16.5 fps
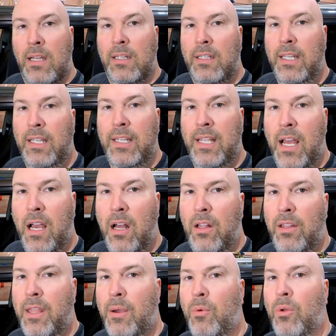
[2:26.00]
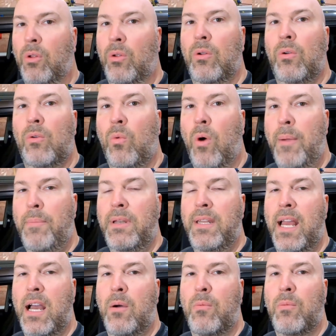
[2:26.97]
detail, and then we'll wipe it
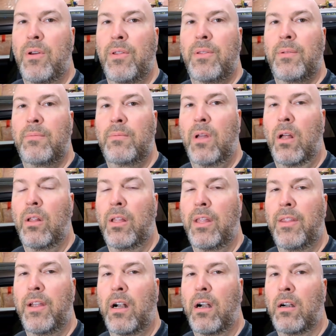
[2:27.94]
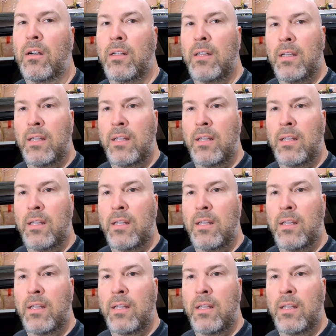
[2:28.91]
down with not only their